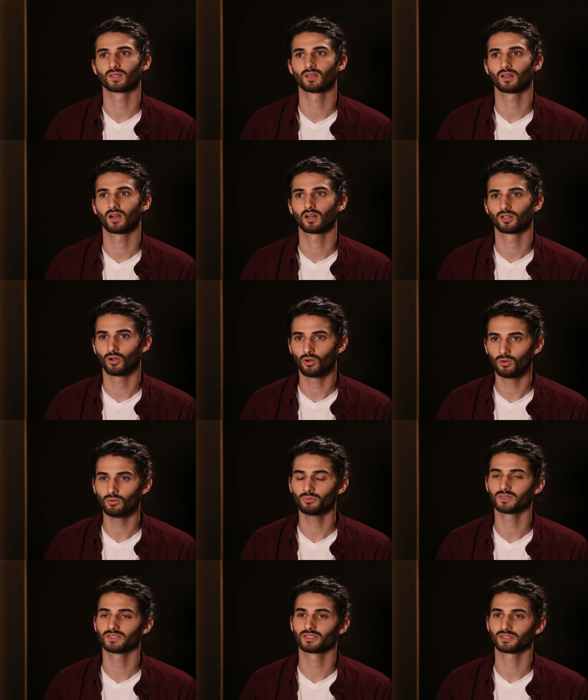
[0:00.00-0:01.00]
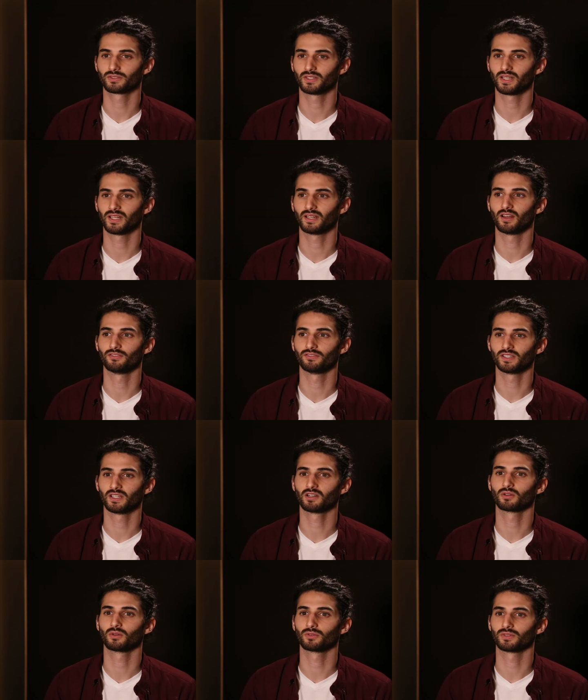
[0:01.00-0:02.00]
Our goal was to create a
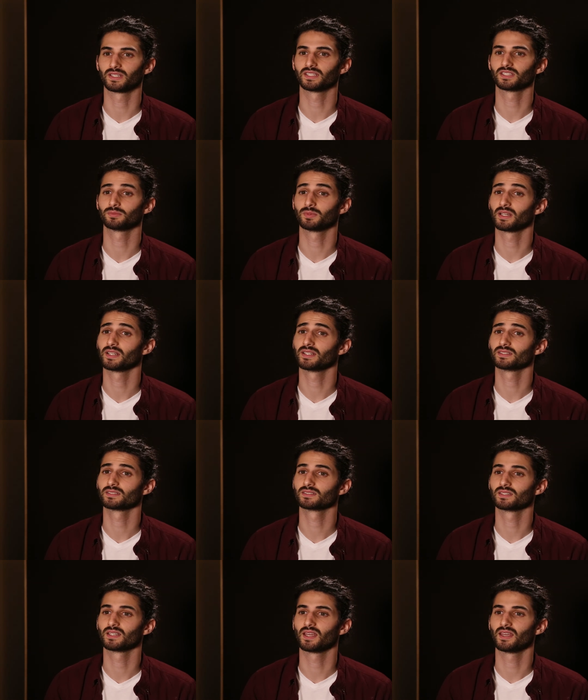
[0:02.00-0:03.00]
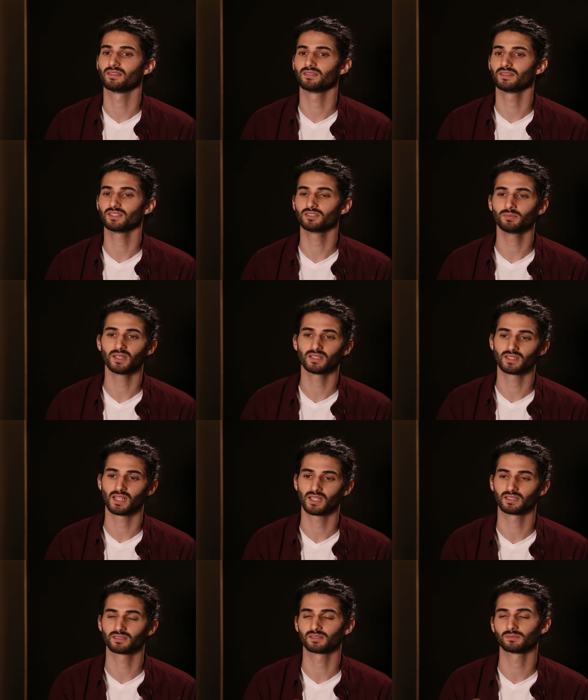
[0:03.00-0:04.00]
VR-only experience, and this meant
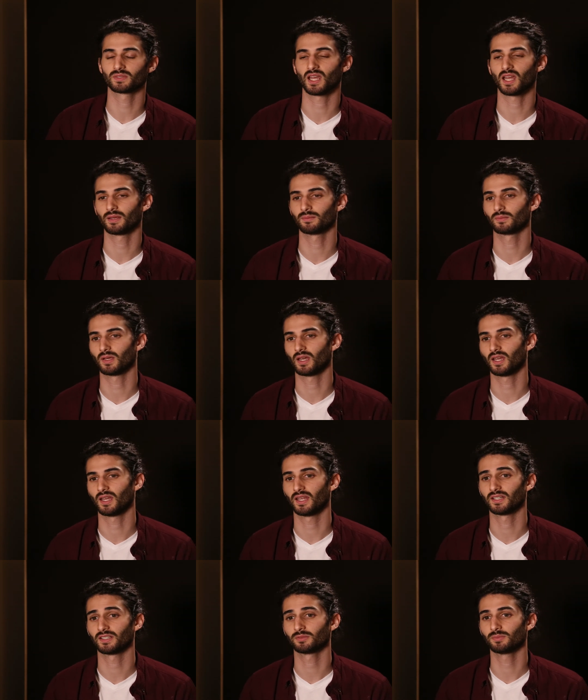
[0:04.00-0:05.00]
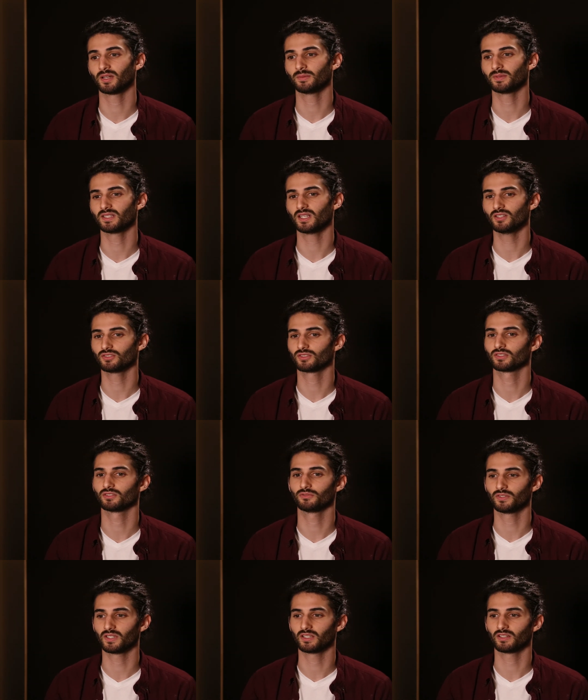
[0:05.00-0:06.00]
taking some time and experimentation to
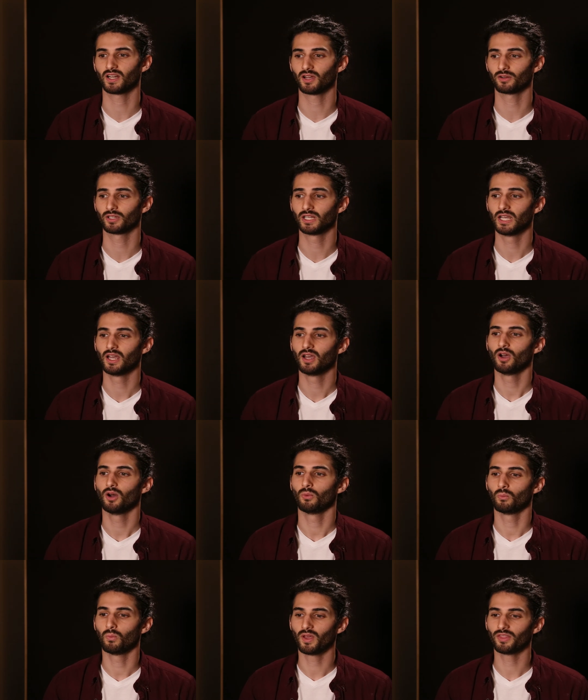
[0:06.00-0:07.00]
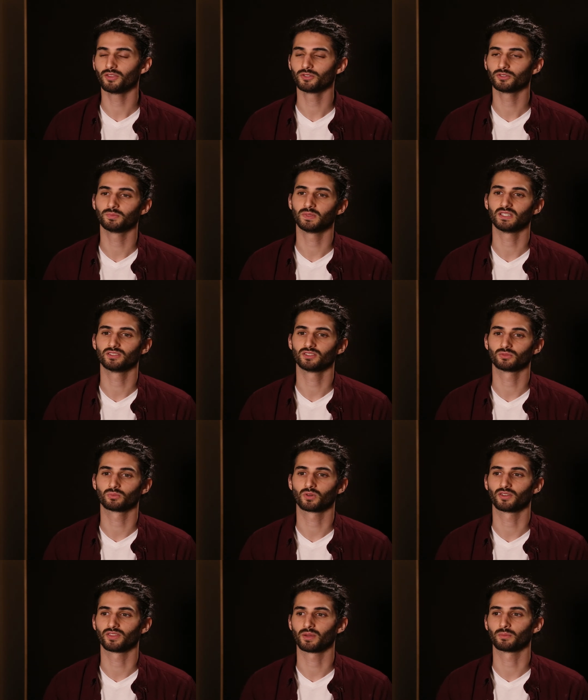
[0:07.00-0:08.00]
figure out what those pieces
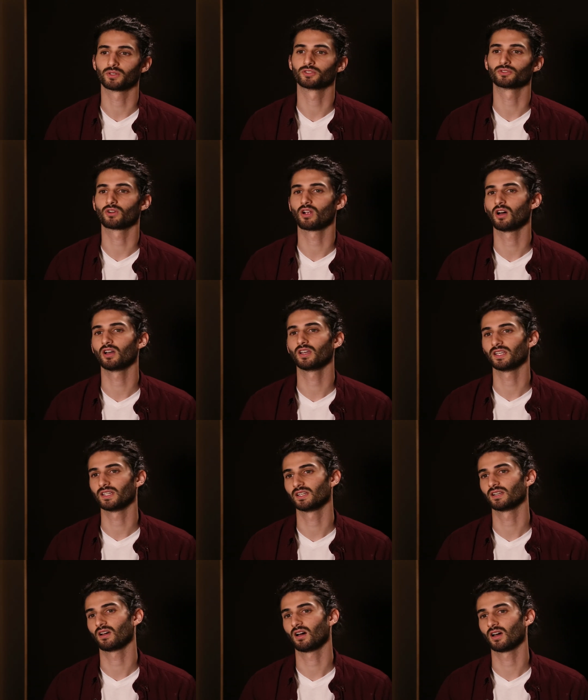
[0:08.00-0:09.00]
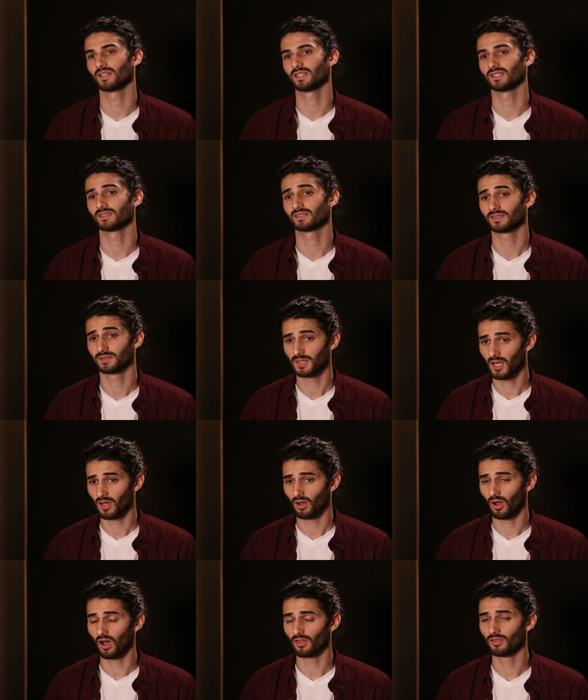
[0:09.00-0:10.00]
were that would draw in an audience
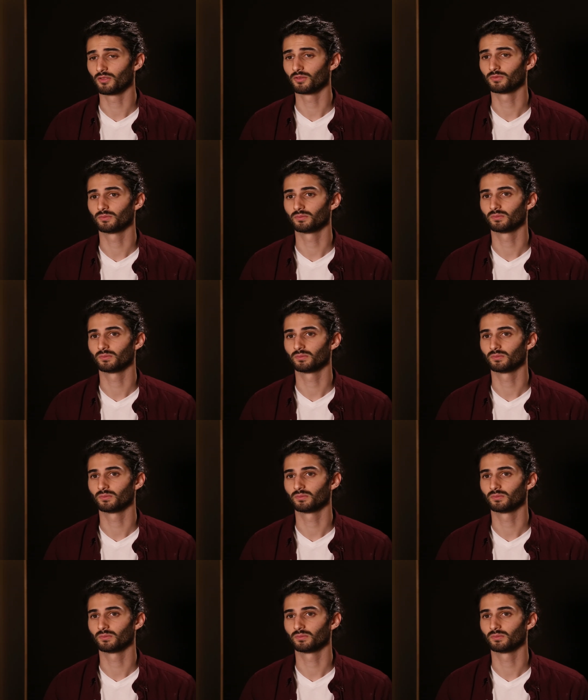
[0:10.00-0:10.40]
on the